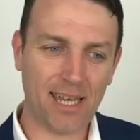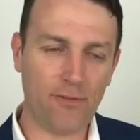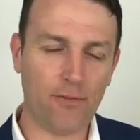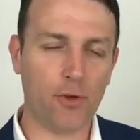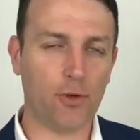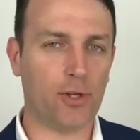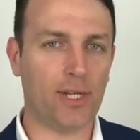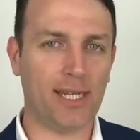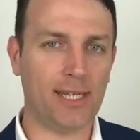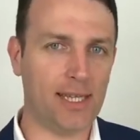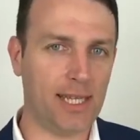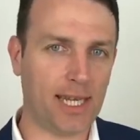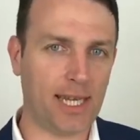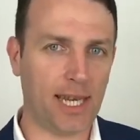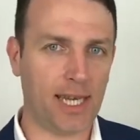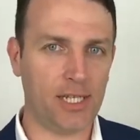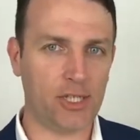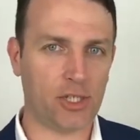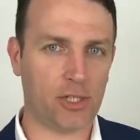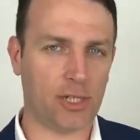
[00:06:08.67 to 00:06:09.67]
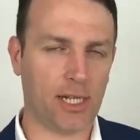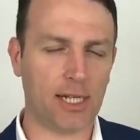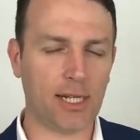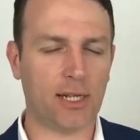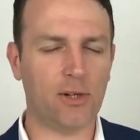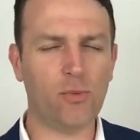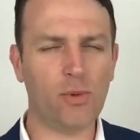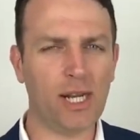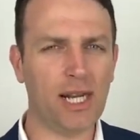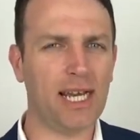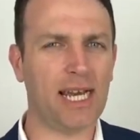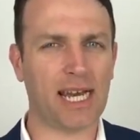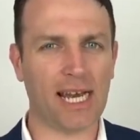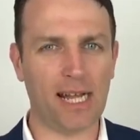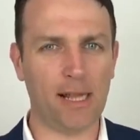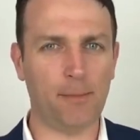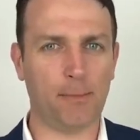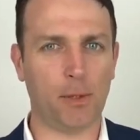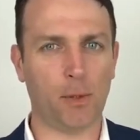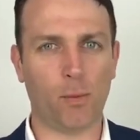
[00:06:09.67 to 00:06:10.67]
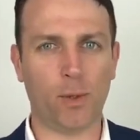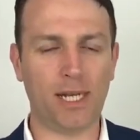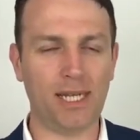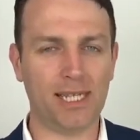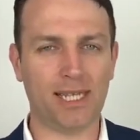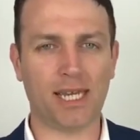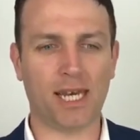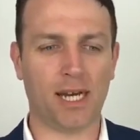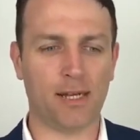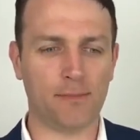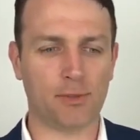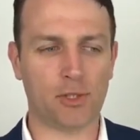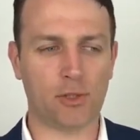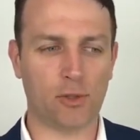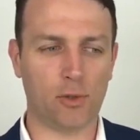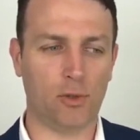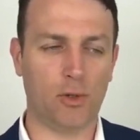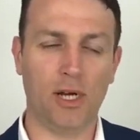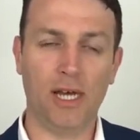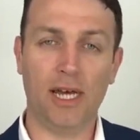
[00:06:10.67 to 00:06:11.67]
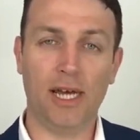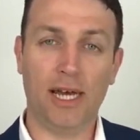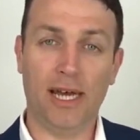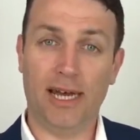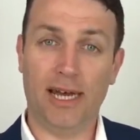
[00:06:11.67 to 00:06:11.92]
give you an indication and can really help you when it comes to